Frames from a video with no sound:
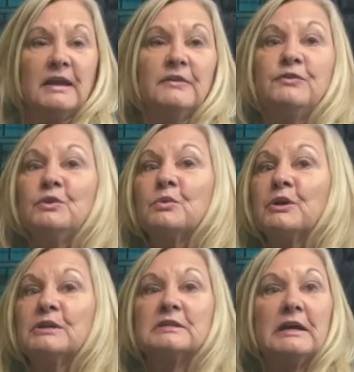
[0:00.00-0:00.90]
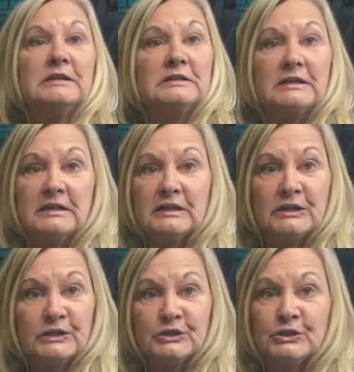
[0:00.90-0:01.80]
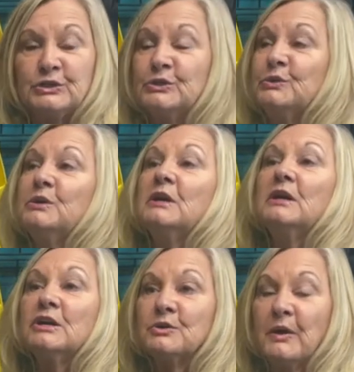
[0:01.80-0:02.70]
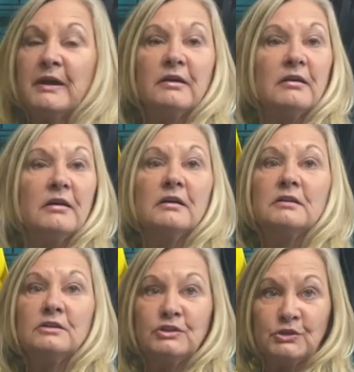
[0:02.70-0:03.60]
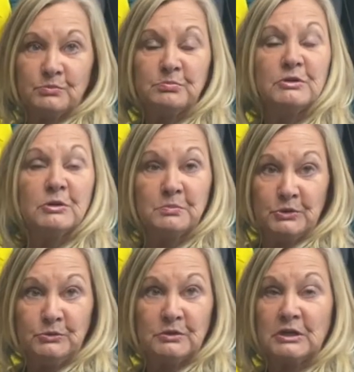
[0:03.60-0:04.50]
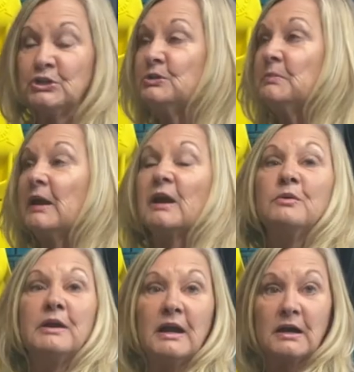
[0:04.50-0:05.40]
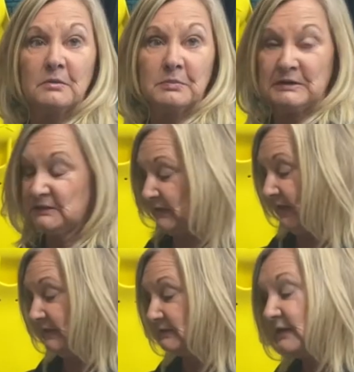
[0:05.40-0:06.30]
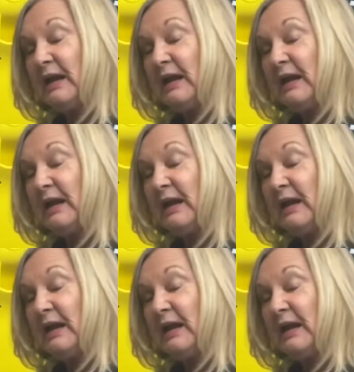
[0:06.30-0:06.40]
If you wear a size 10 in a shoe, try on your boots because you may go down a complete size.